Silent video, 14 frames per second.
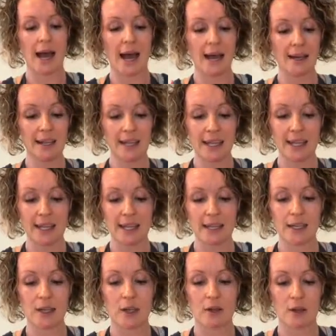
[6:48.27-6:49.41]
adding
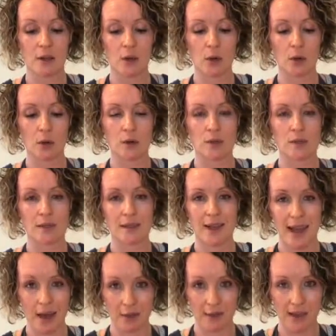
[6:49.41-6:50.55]
in those
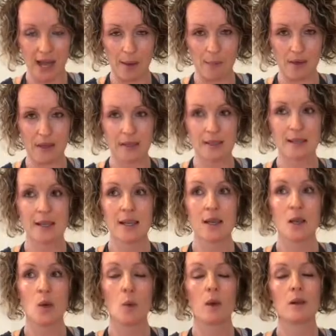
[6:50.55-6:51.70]
healthy habits
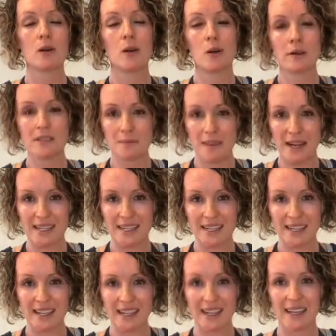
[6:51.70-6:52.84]
will
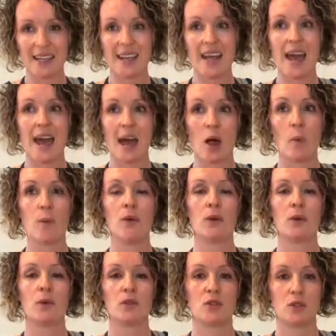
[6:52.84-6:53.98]
automatically help
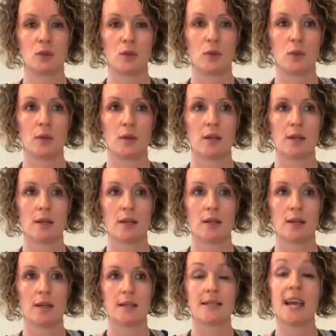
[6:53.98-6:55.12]
you to
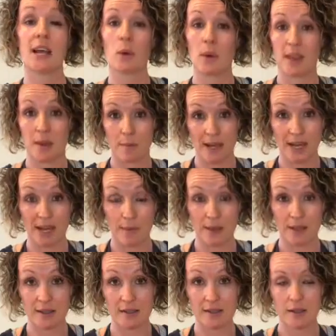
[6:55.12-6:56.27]
take away the bad
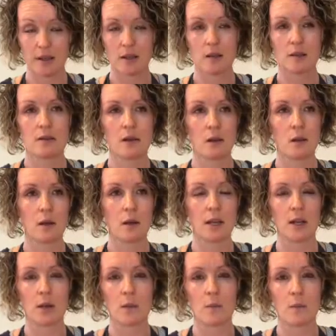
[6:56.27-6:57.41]
habits. So,
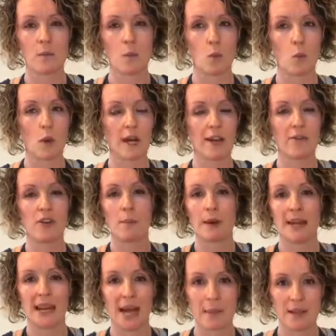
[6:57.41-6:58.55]
whatever your
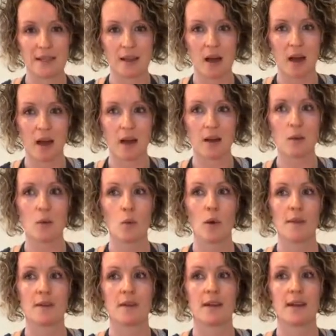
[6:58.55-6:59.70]
bad habits are,
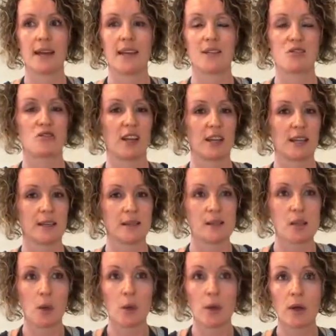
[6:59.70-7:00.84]
whether it's drinking
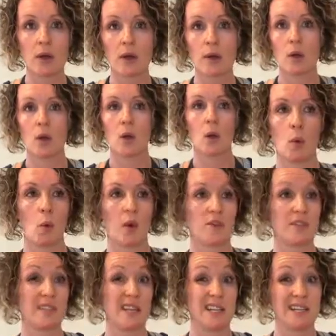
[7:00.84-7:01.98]
soda, whether
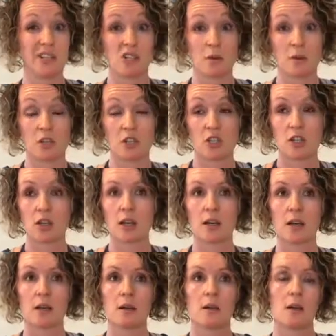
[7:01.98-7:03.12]
it's eating too much
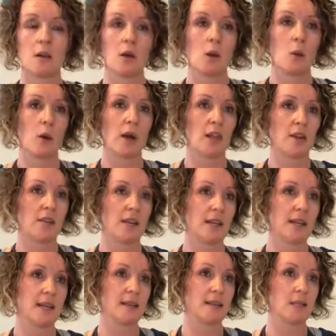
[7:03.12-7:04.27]
sugar, whether
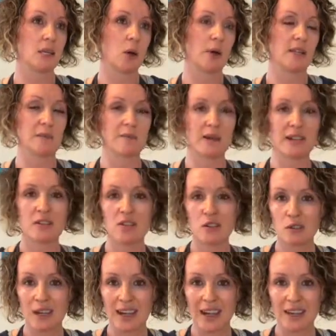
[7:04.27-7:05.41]
it is going to bed
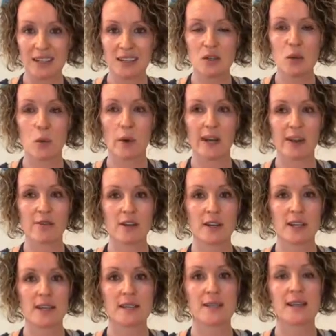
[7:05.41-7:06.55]
too late, whatever it
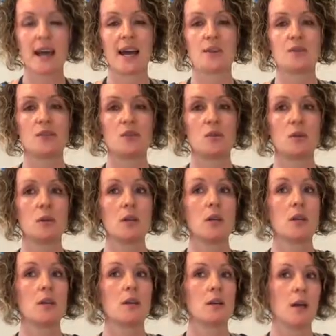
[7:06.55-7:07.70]
is, as you
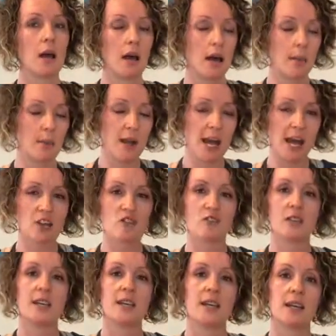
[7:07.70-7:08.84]

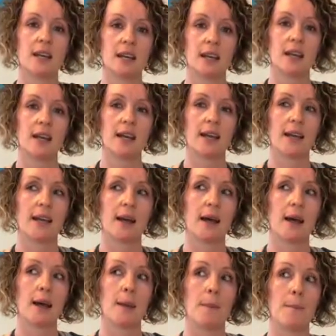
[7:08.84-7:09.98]
naturally
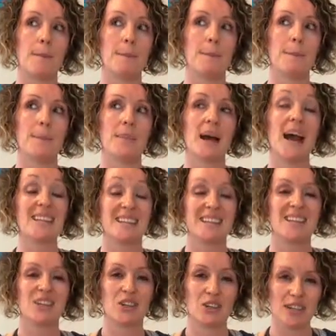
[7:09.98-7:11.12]
add
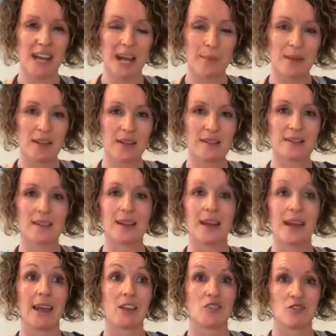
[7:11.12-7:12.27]
in the good habits,
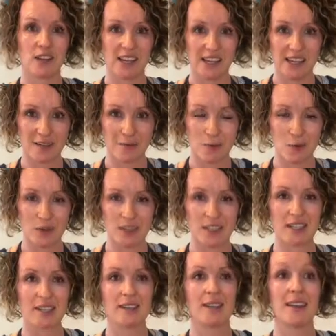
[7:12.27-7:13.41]
like drinking enough
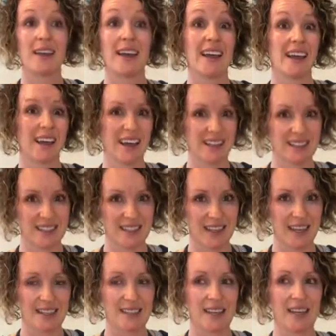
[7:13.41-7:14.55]
water, like
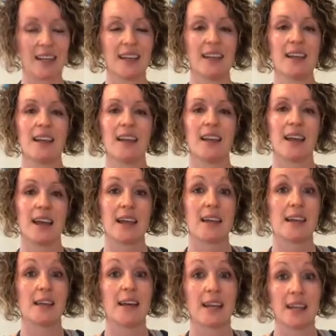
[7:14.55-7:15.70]
exercising,
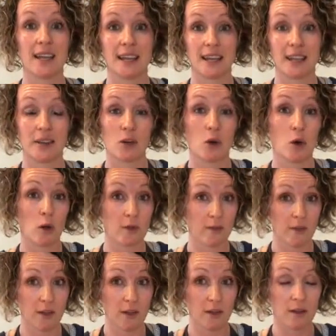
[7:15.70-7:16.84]
like getting all
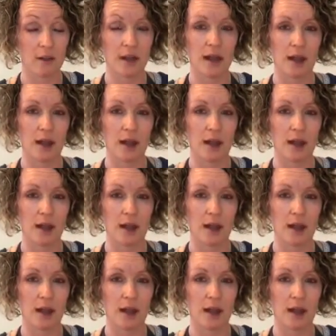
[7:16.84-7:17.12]
of the